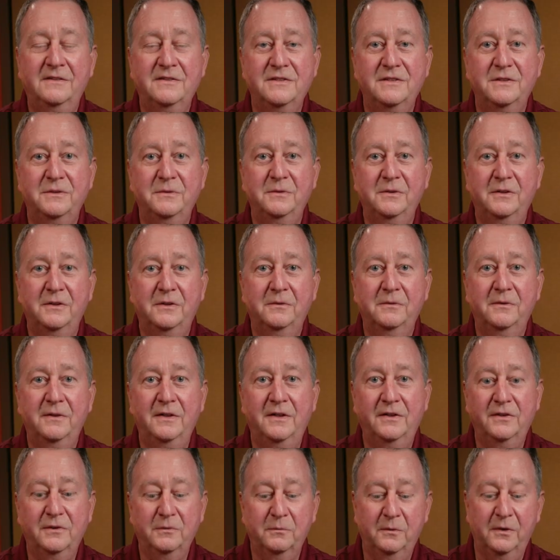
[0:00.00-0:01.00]
to 0
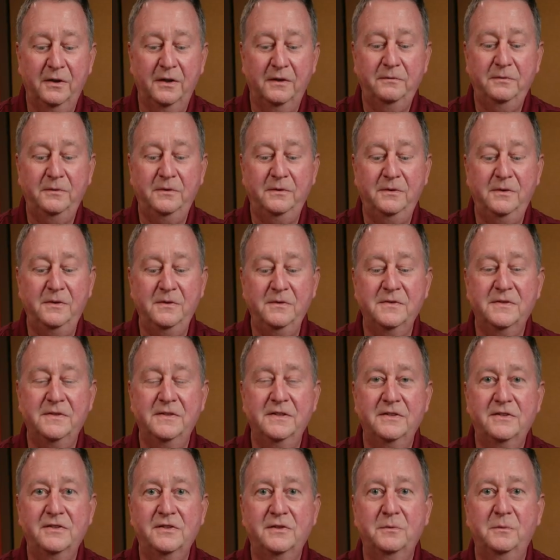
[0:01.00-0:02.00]
degrees. Where if you use
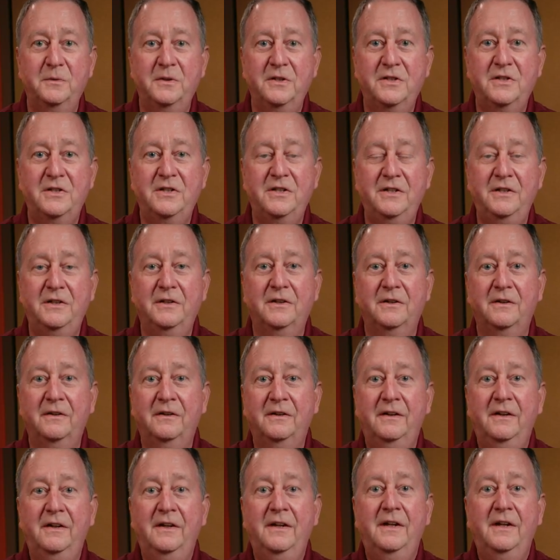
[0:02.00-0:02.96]
this switch here,